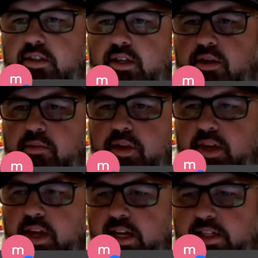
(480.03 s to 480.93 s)

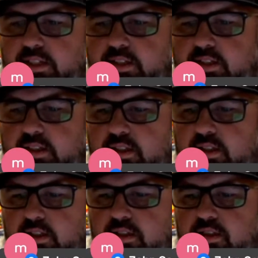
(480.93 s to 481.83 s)
communication
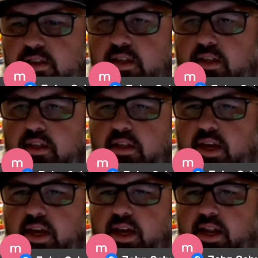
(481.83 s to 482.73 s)

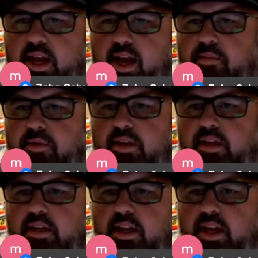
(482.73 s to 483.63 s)
can't happen
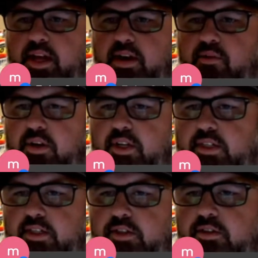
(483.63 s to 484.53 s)
like I want it
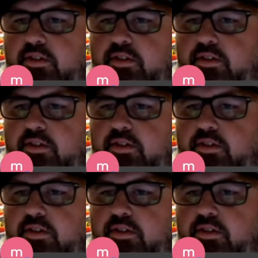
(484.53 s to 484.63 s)
to.